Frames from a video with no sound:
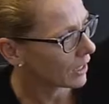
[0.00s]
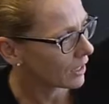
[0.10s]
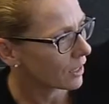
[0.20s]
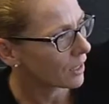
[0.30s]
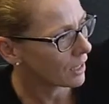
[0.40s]

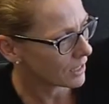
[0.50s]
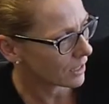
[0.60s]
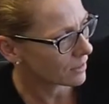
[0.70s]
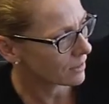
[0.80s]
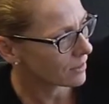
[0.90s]
seeing how they
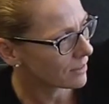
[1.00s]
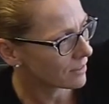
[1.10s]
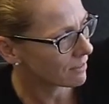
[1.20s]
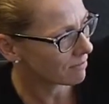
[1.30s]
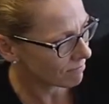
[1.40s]
work
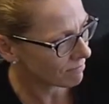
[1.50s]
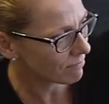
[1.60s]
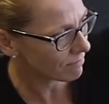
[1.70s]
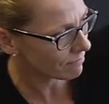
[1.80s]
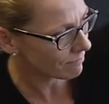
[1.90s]
and what they do
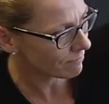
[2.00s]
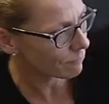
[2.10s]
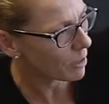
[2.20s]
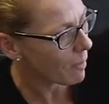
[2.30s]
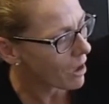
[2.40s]
really,
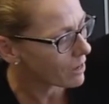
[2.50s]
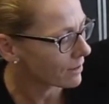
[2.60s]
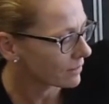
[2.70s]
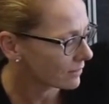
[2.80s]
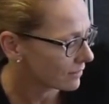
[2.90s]
really has